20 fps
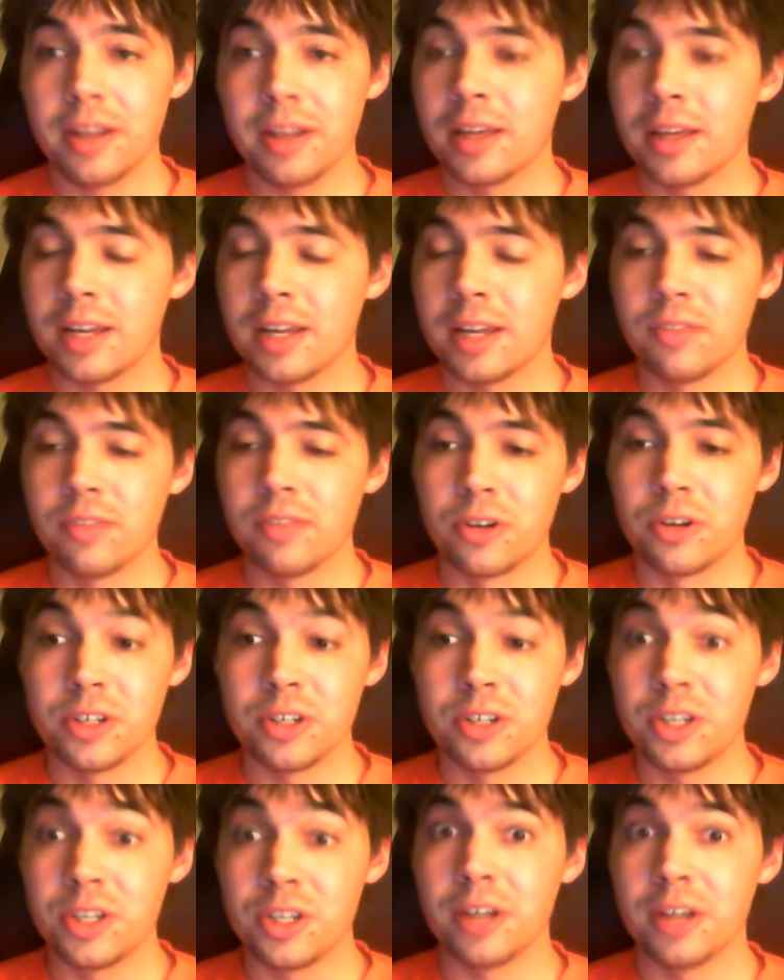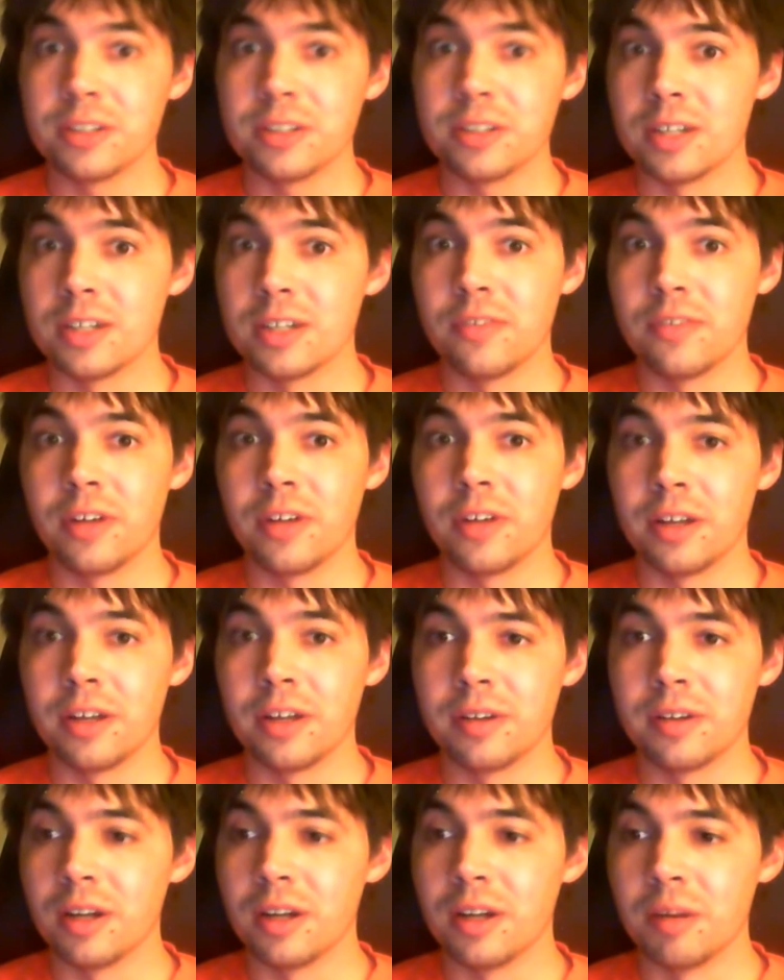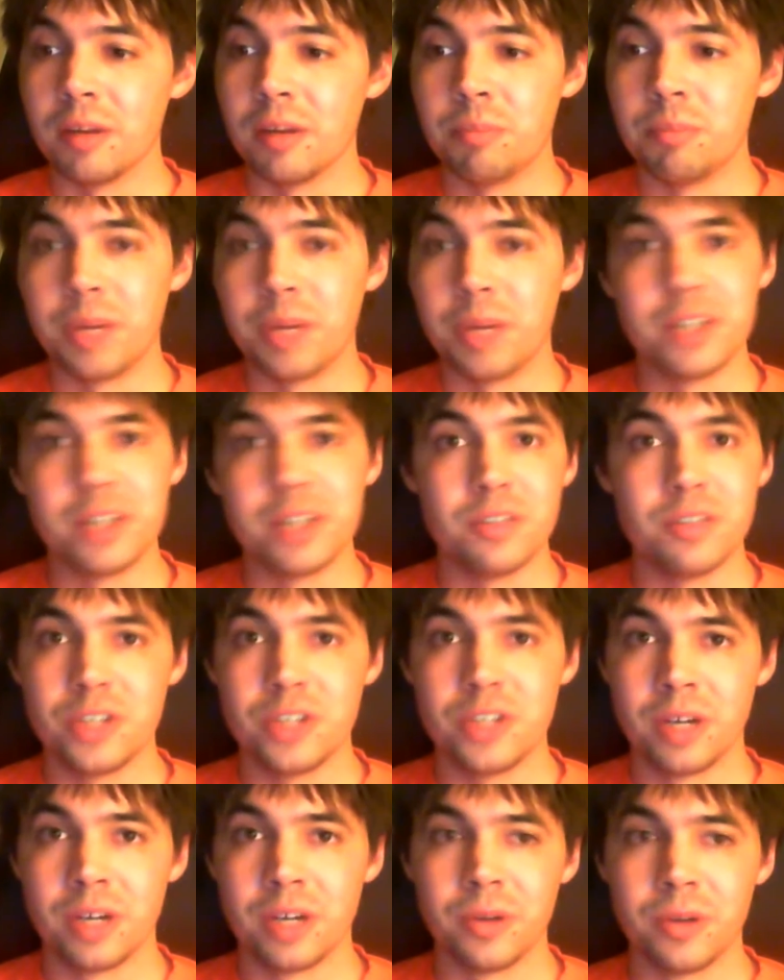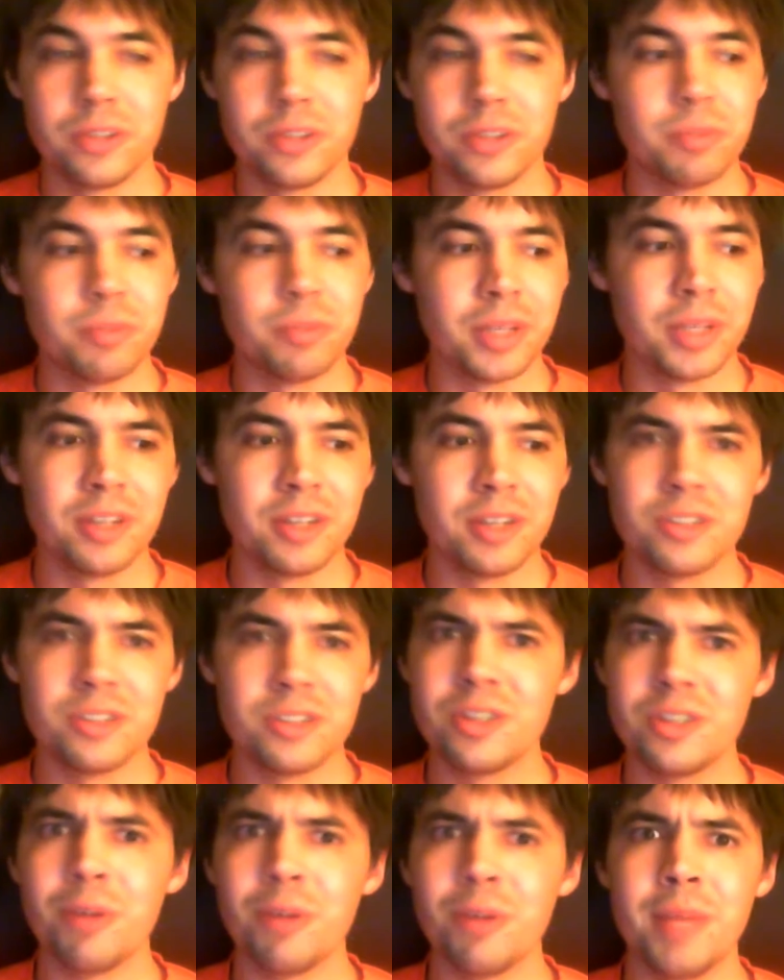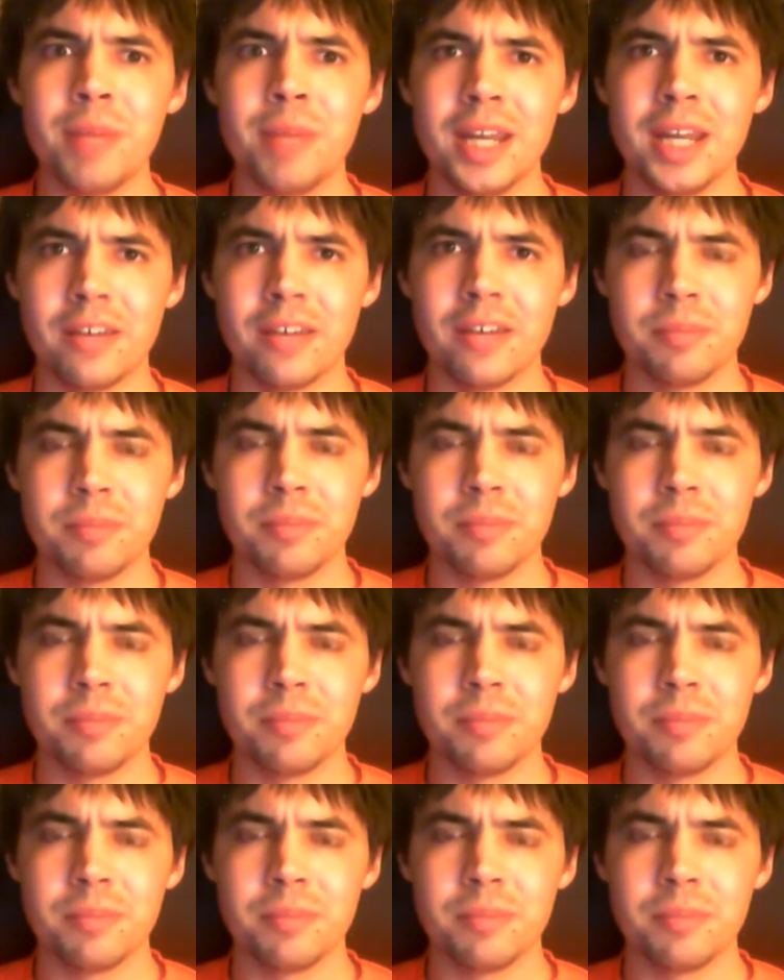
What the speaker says: and I've learned a ton of stuff on a bunch of generals, but there's so many of them.